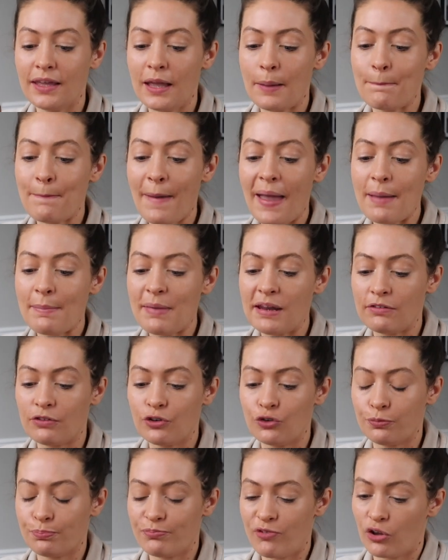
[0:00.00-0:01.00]
the Bare
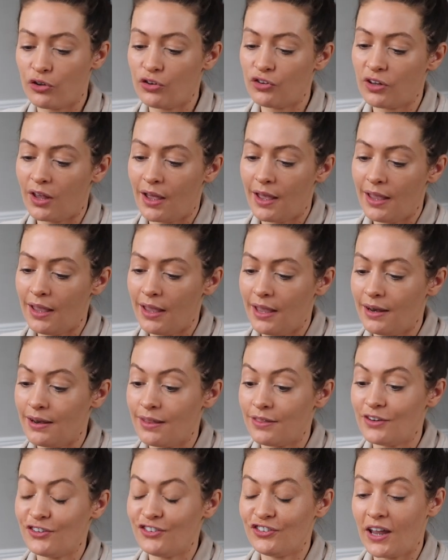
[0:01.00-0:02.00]
Minerals bronzer
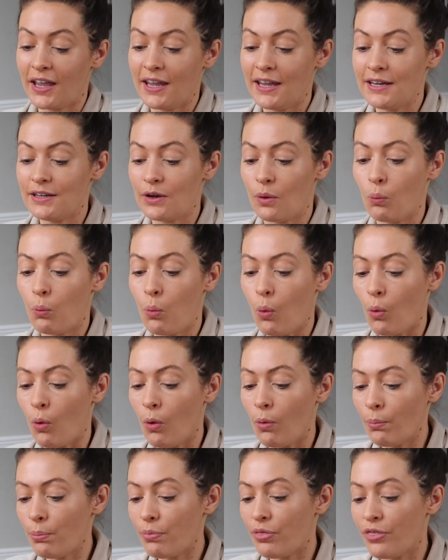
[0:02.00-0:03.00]
in the shade
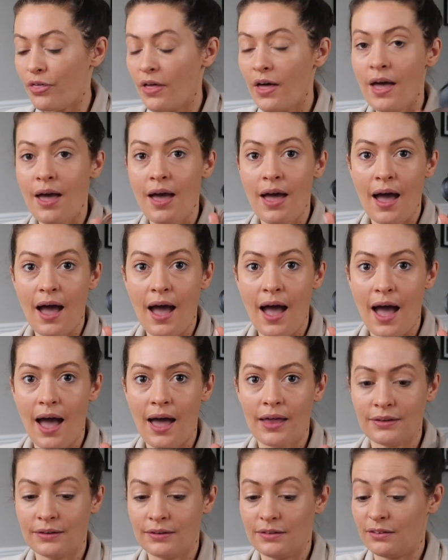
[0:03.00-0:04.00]
Warmth
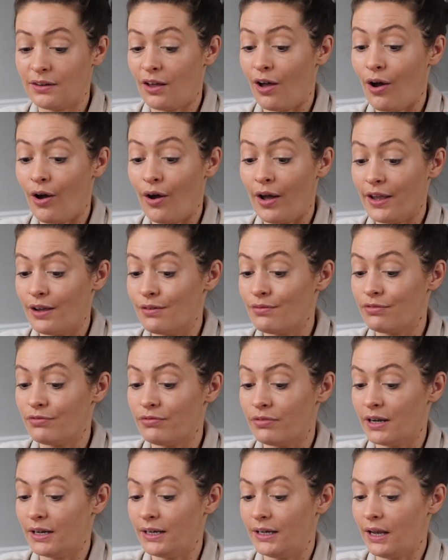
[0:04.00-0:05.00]
and I
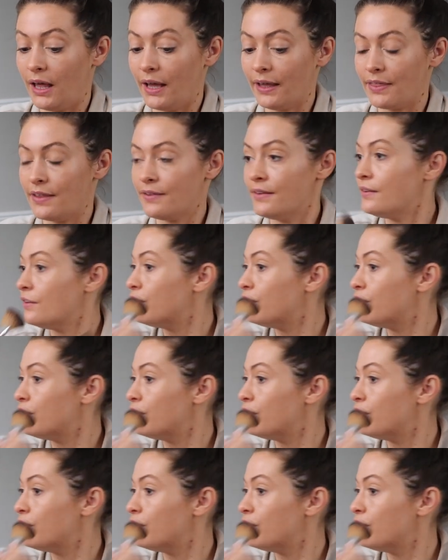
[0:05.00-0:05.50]
really like this.